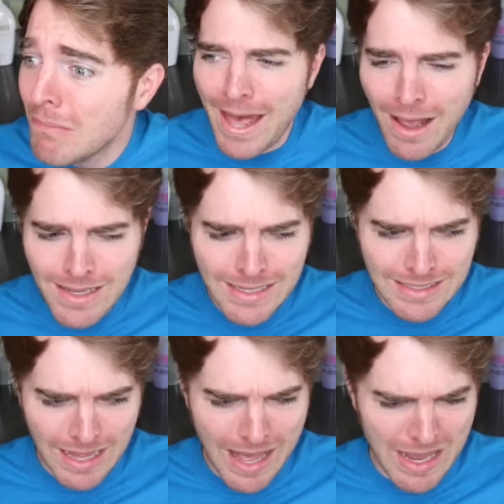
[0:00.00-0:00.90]
That
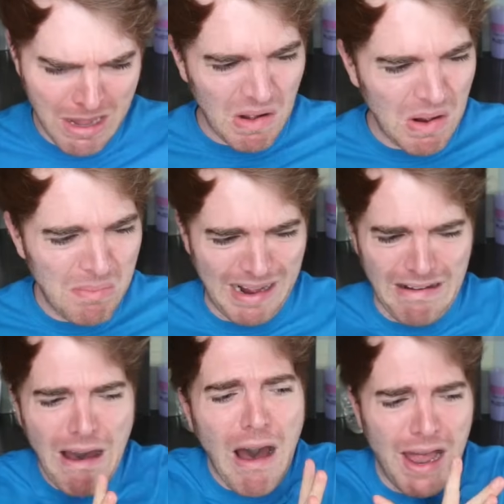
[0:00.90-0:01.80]
is like, oh
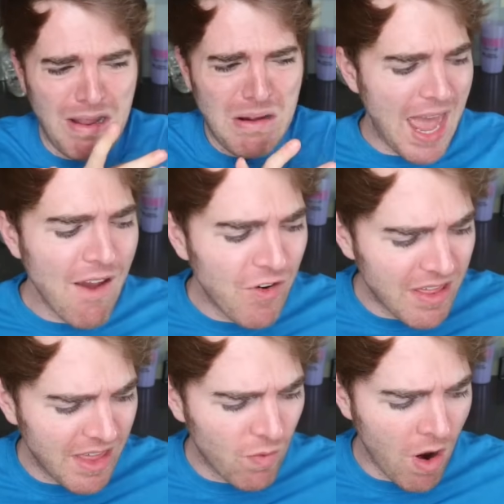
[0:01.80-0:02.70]
my god,
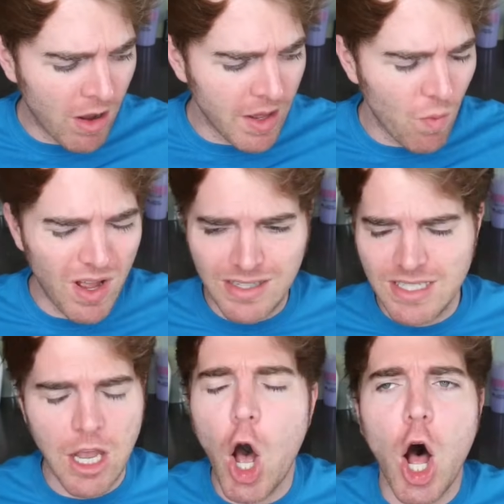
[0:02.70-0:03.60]
everything wrong at
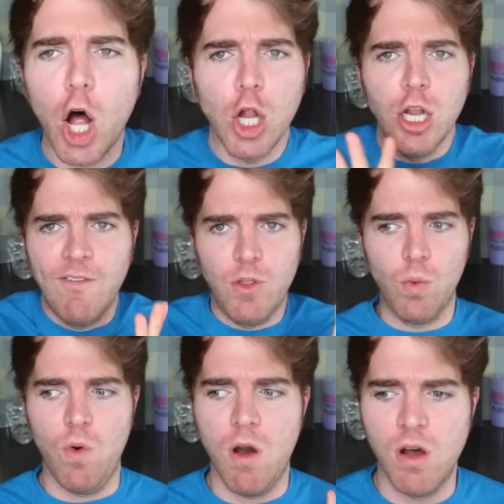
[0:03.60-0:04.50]
once. All of
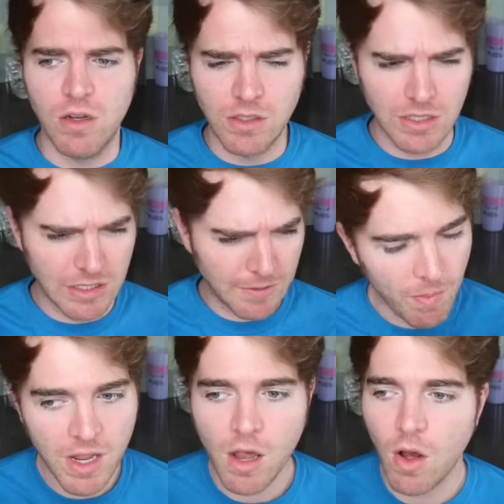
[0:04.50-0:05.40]
the wrongs.
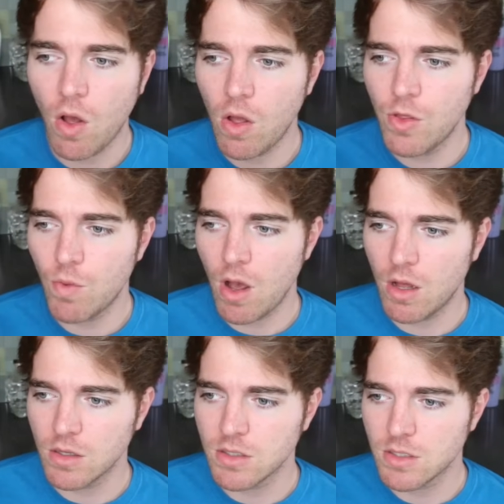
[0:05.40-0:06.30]
Oh my god, all the
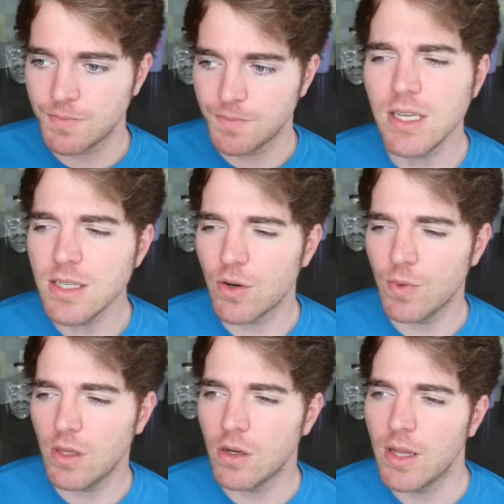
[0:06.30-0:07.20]
wrongs. That sounds like a
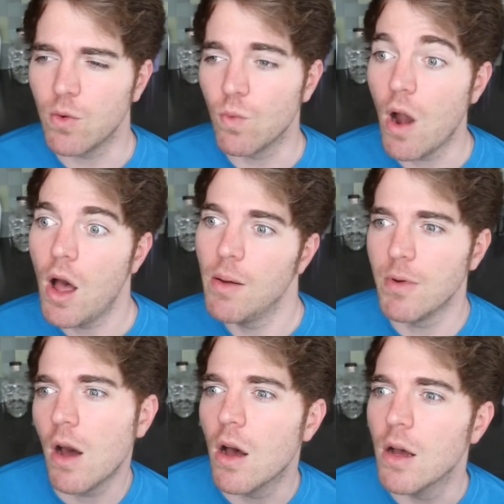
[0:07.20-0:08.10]
really good like
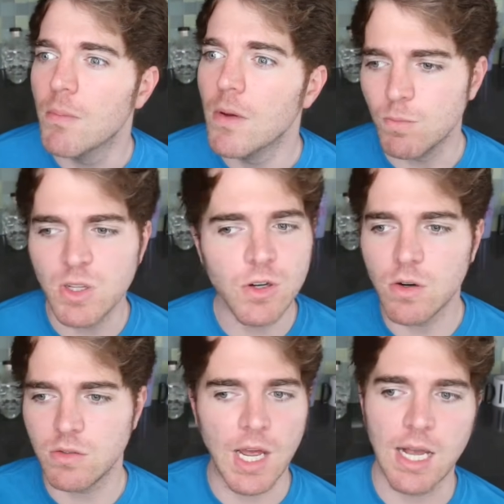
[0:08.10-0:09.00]
rom-com. But the
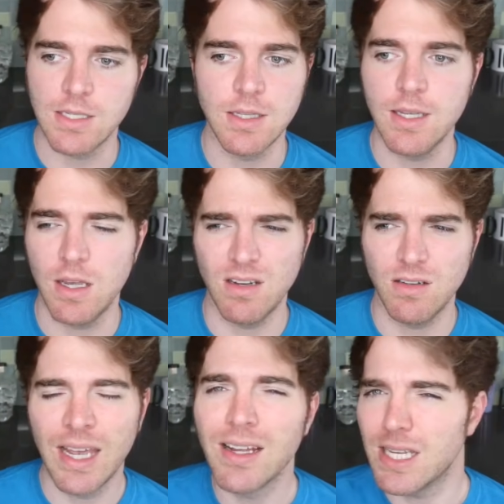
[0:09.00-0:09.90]
girl dies at the
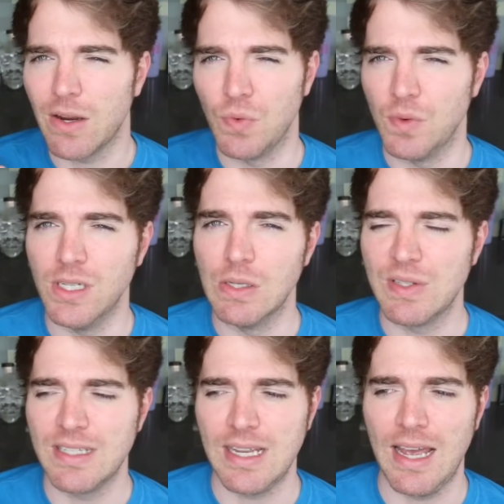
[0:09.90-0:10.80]
end. It gets like real
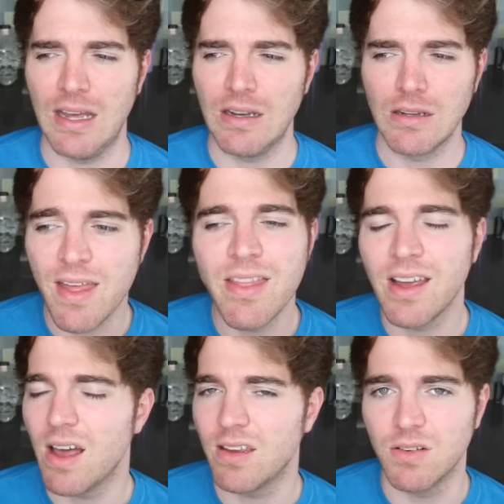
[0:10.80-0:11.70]
sad. And then
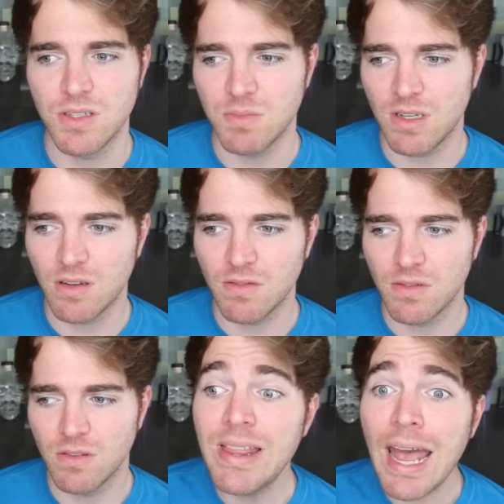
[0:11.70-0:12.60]
the guy kills himself.
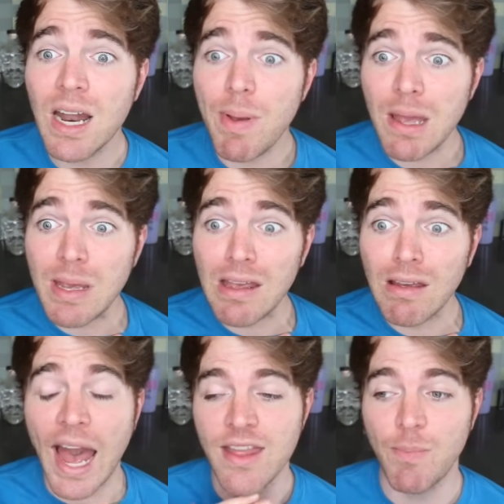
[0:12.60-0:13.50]
But they had a baby,
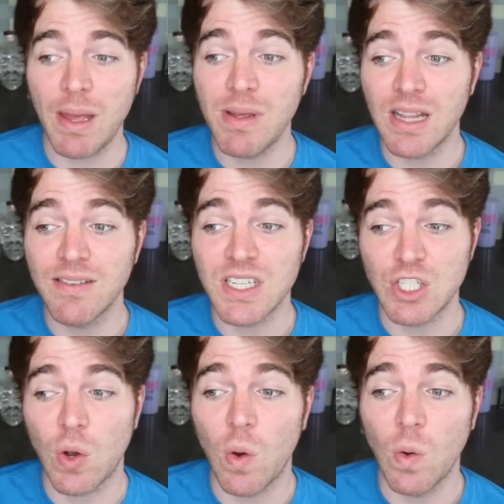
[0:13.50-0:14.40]
and the baby lives
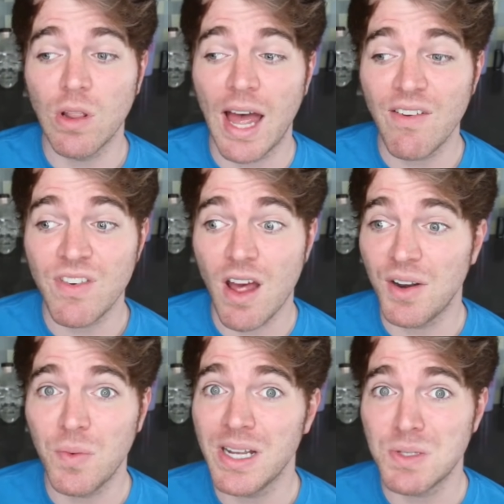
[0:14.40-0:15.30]
its whole life
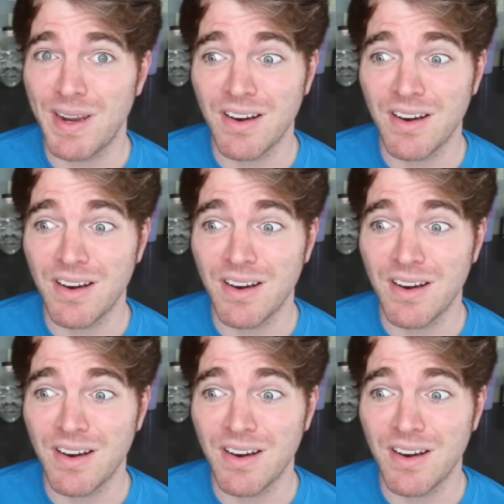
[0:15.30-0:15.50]
not knowing its